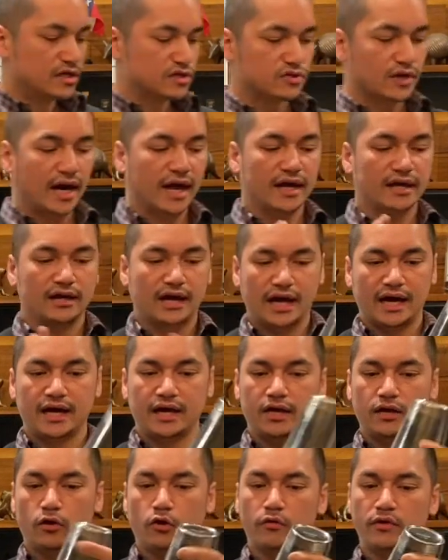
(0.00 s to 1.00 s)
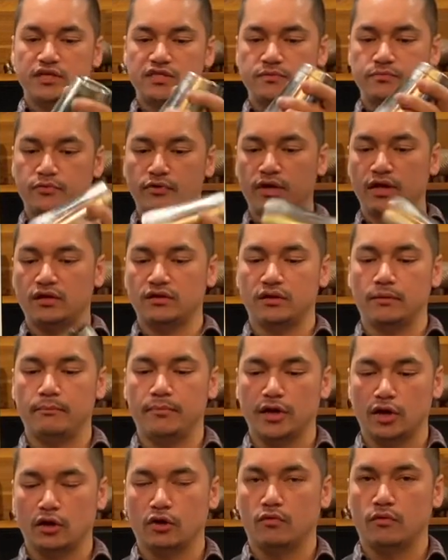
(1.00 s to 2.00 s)
So I, I always put it on the
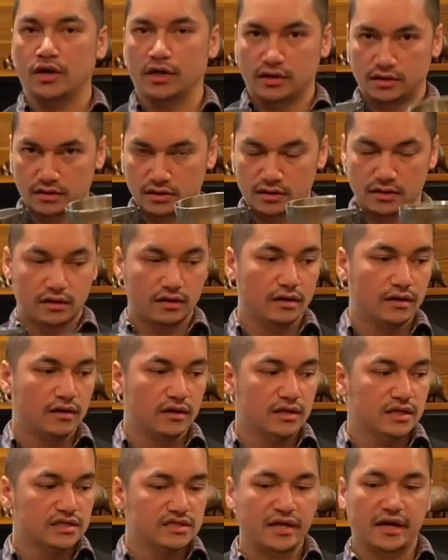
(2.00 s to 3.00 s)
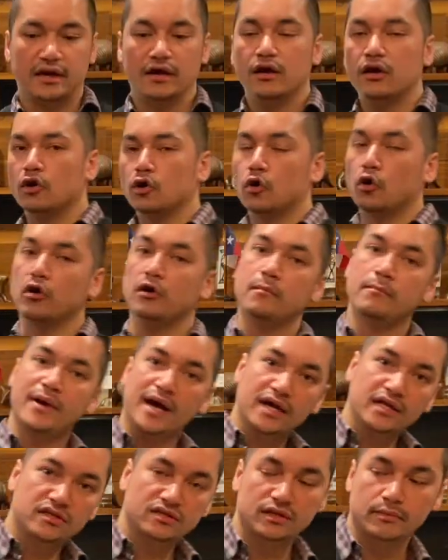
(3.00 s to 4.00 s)
bigger one. Sorry, going
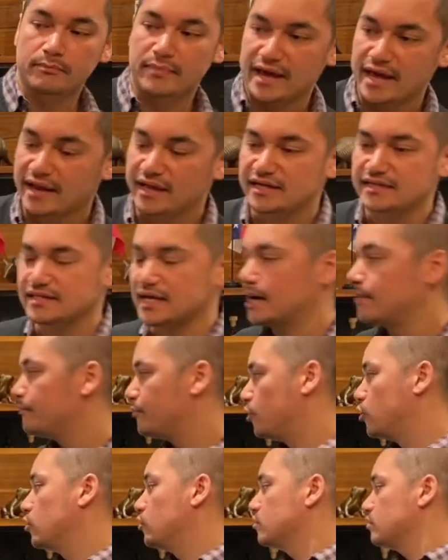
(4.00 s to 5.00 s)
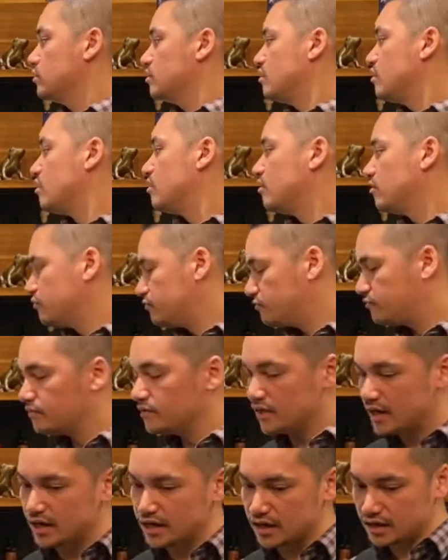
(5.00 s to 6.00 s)
back to the bad example of
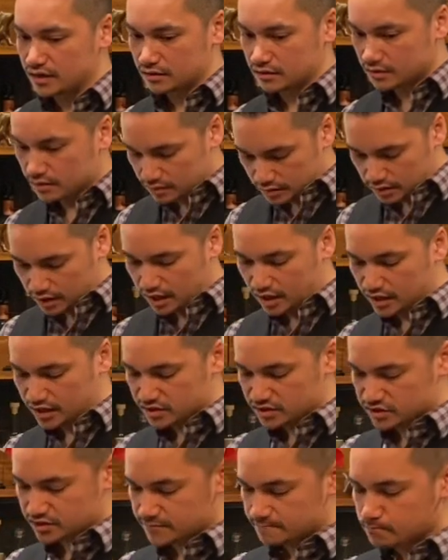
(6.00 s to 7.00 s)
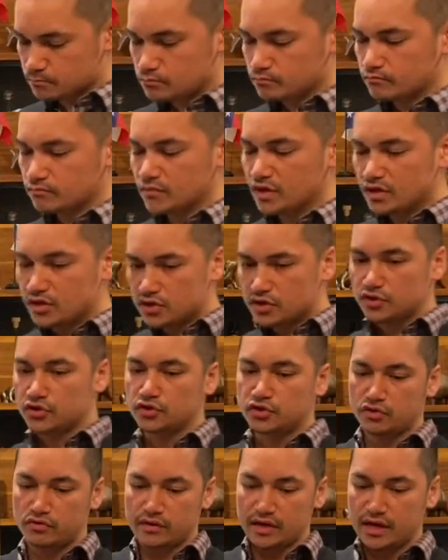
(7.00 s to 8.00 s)
uh, Collins. You
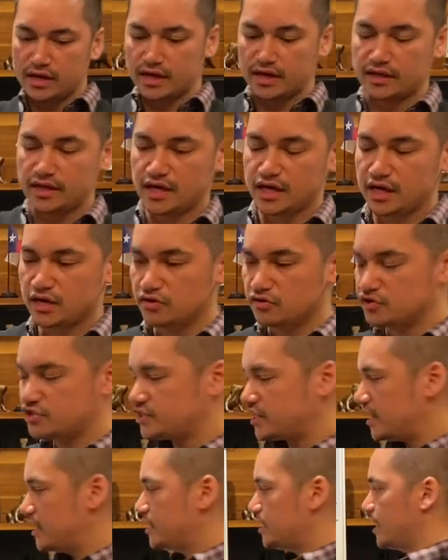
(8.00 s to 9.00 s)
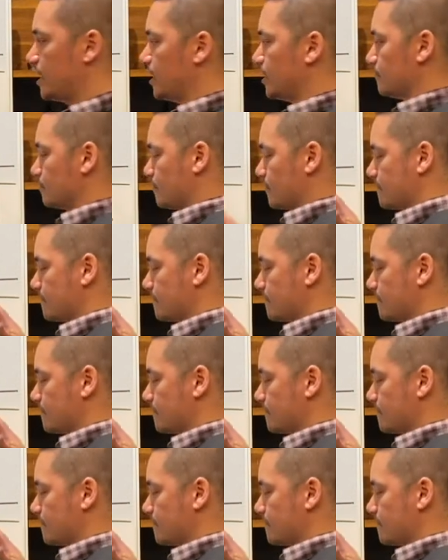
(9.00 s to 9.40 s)
do it and then you shake it.